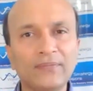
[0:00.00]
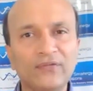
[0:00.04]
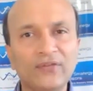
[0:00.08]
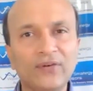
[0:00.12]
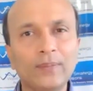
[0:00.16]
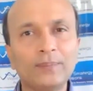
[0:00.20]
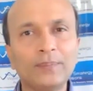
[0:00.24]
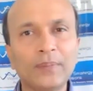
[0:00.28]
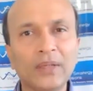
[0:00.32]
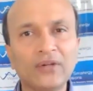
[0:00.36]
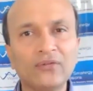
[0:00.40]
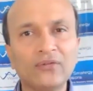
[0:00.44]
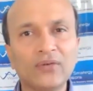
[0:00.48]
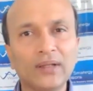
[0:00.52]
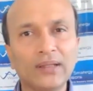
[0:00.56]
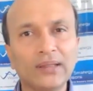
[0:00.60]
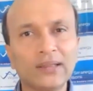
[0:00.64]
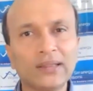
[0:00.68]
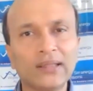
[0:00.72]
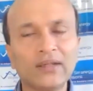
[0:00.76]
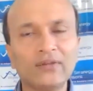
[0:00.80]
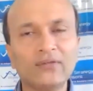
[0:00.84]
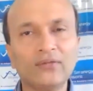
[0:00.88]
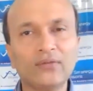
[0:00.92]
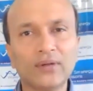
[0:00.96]
But first
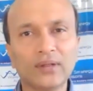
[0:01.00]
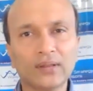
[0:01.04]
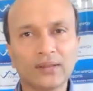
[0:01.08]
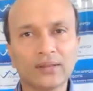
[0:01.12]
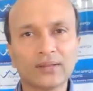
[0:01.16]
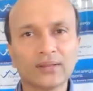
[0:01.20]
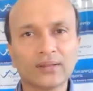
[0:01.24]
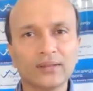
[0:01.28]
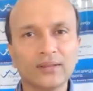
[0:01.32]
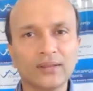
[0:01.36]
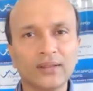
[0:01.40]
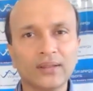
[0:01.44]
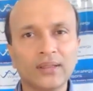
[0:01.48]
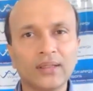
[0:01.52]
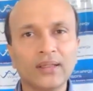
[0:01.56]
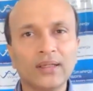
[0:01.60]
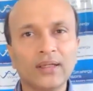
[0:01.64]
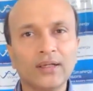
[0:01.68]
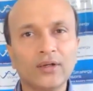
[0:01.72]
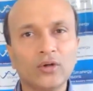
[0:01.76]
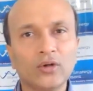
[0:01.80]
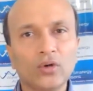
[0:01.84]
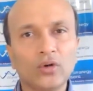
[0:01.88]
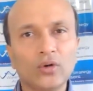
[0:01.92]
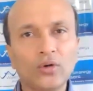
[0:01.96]
thing first,
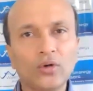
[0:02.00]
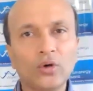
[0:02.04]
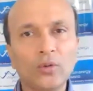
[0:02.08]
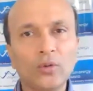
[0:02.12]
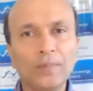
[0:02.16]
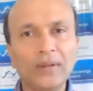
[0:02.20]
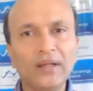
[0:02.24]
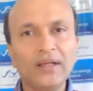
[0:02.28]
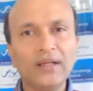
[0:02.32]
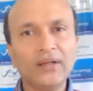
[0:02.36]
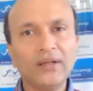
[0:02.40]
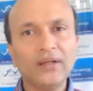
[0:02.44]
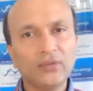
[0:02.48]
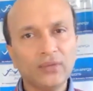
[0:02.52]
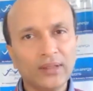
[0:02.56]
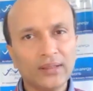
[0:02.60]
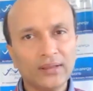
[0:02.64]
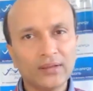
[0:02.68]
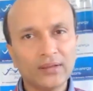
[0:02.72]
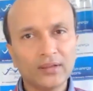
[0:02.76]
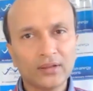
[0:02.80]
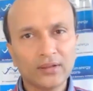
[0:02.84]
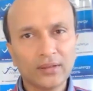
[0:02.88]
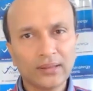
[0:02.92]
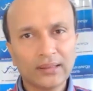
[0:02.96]
open interest
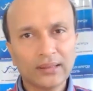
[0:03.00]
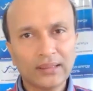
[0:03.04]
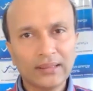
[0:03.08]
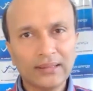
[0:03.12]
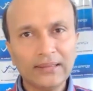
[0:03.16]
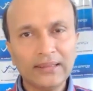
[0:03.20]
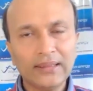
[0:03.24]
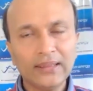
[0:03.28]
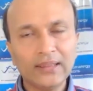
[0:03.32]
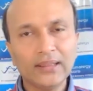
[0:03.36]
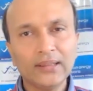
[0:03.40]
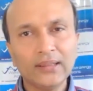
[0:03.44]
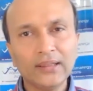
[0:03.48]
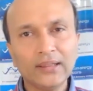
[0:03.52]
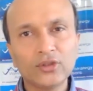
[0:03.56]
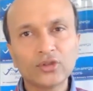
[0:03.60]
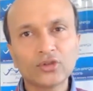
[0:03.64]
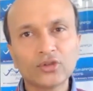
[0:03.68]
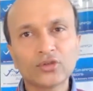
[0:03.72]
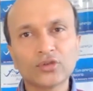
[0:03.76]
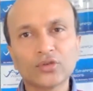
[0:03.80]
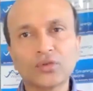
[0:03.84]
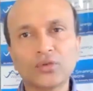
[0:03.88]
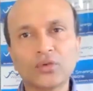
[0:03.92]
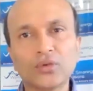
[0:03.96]
clearly
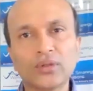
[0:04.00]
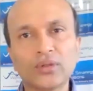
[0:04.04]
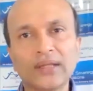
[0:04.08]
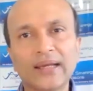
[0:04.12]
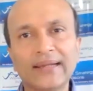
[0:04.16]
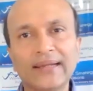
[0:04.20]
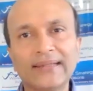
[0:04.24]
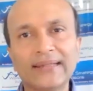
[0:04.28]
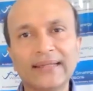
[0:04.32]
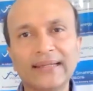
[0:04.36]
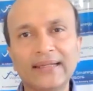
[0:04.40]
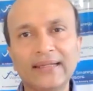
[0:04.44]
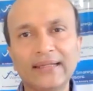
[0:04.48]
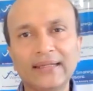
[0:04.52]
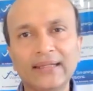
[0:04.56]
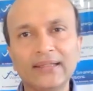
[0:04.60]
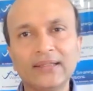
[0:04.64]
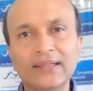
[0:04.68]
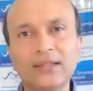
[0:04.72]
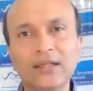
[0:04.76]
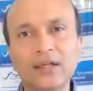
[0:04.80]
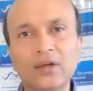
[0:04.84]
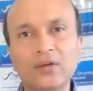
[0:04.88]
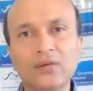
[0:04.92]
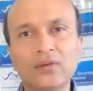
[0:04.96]
showed that
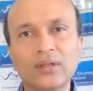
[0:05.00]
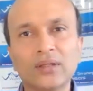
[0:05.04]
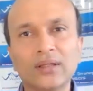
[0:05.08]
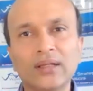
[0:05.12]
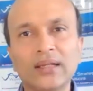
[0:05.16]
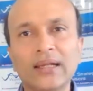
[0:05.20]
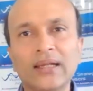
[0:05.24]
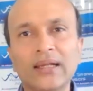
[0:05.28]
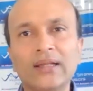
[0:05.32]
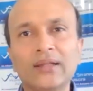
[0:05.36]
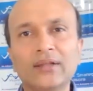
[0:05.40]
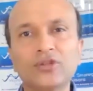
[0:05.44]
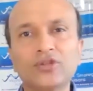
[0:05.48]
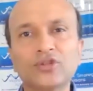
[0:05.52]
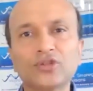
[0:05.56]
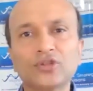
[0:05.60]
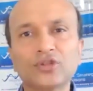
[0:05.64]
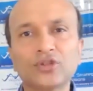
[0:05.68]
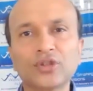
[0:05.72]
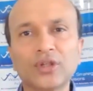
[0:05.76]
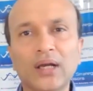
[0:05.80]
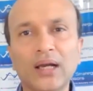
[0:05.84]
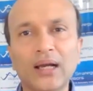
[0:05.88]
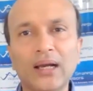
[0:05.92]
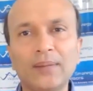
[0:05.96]
18,000 had a
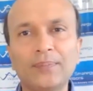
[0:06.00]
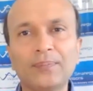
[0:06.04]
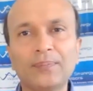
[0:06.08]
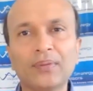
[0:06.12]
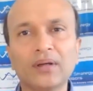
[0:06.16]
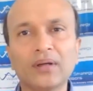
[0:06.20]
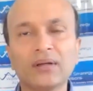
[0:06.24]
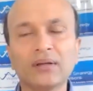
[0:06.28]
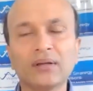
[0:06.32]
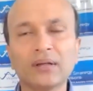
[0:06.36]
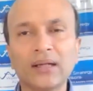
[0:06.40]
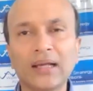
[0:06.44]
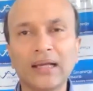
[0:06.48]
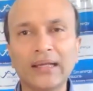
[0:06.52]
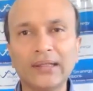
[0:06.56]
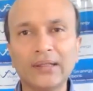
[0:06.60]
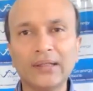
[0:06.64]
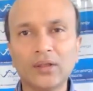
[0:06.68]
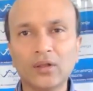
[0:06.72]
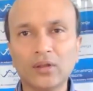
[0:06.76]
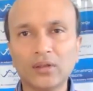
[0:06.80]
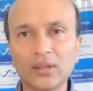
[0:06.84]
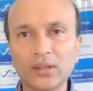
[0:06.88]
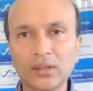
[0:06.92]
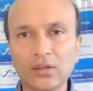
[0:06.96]
sharp rise
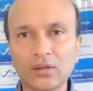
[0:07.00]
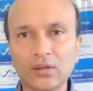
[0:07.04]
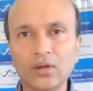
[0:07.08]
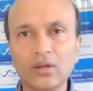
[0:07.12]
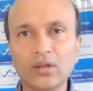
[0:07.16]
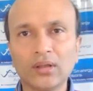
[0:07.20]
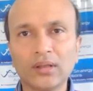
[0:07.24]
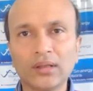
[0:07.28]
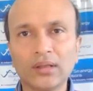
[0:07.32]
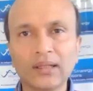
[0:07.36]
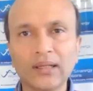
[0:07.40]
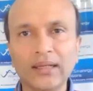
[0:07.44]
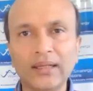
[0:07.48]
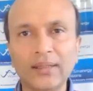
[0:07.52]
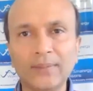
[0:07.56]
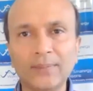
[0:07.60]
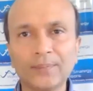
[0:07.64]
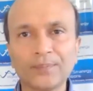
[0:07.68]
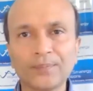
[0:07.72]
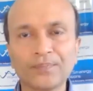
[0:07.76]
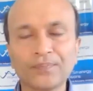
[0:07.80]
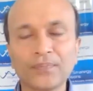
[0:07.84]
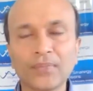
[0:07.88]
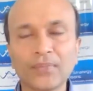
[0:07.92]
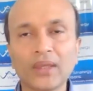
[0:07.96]
on the call side
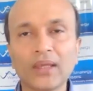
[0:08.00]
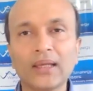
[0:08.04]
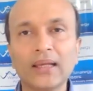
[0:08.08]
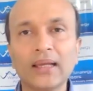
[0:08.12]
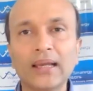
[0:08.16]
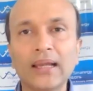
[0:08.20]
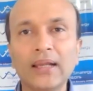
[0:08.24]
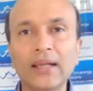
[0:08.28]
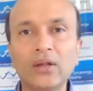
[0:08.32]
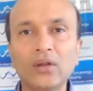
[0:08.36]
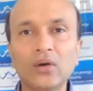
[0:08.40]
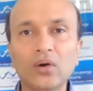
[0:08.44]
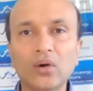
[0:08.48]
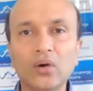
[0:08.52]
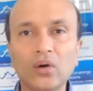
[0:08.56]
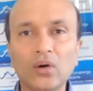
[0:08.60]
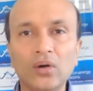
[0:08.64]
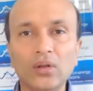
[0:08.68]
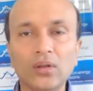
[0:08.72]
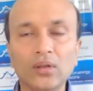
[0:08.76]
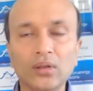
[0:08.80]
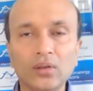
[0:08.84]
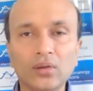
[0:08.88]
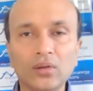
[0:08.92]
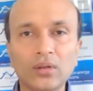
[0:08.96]
and
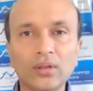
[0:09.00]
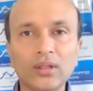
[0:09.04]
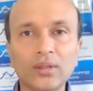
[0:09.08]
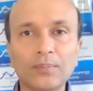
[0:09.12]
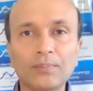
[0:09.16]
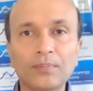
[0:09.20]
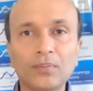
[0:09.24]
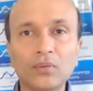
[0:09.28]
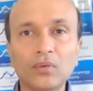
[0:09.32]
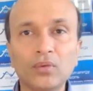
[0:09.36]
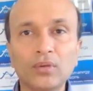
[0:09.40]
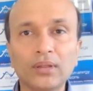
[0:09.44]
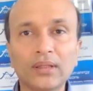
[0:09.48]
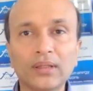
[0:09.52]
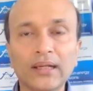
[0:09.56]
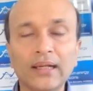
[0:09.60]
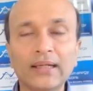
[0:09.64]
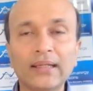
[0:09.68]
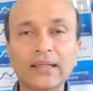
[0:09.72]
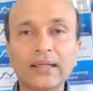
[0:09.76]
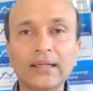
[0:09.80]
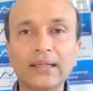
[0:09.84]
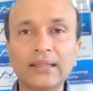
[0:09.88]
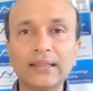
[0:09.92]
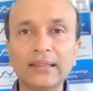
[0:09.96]
also on the put side
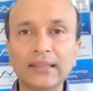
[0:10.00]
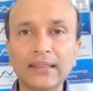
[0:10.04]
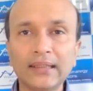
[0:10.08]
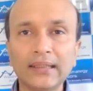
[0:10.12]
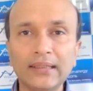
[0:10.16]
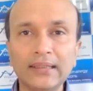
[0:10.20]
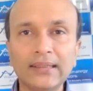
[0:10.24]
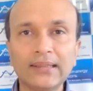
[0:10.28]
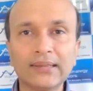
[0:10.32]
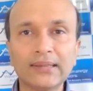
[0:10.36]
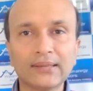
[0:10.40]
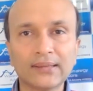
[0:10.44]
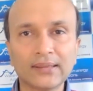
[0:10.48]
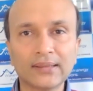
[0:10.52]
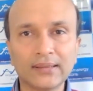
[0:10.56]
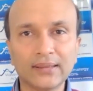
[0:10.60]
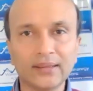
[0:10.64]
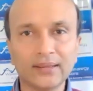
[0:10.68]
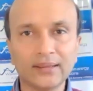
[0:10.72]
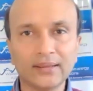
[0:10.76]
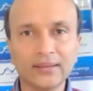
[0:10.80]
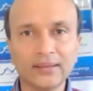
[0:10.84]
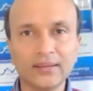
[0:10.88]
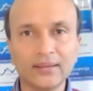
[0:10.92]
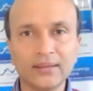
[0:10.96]
until yesterday.